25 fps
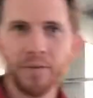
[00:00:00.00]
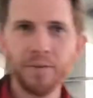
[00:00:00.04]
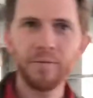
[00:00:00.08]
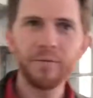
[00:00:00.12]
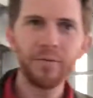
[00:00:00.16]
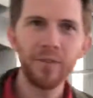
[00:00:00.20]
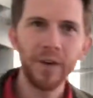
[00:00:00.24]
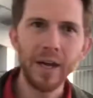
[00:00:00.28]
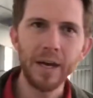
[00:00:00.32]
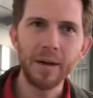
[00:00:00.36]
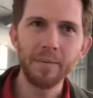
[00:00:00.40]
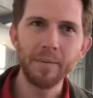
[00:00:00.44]
from
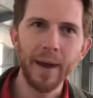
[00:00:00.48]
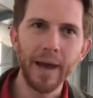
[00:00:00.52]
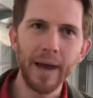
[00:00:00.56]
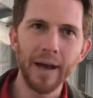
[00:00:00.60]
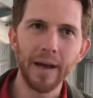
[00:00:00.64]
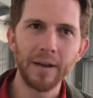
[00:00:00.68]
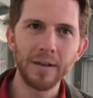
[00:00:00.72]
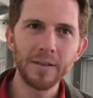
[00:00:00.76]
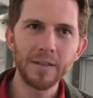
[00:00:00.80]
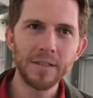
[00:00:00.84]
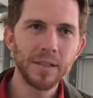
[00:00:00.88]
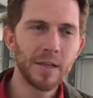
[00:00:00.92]

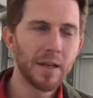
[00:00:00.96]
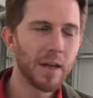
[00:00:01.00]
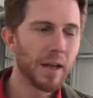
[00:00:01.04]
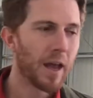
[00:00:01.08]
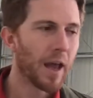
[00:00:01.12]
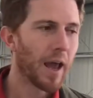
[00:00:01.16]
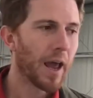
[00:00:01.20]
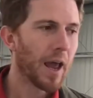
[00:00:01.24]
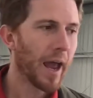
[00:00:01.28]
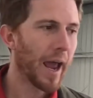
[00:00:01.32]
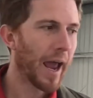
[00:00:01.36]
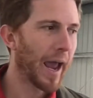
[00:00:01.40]
females
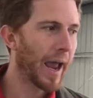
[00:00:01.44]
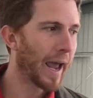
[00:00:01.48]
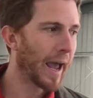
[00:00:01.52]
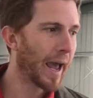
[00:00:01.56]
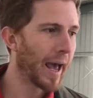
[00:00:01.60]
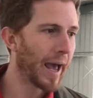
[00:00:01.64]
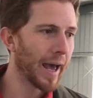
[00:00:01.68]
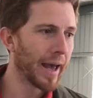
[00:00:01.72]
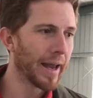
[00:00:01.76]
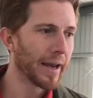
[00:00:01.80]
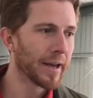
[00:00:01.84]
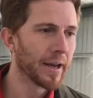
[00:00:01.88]

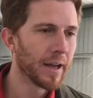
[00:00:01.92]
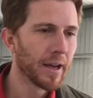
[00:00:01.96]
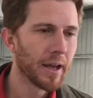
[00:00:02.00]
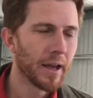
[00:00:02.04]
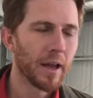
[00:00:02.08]
and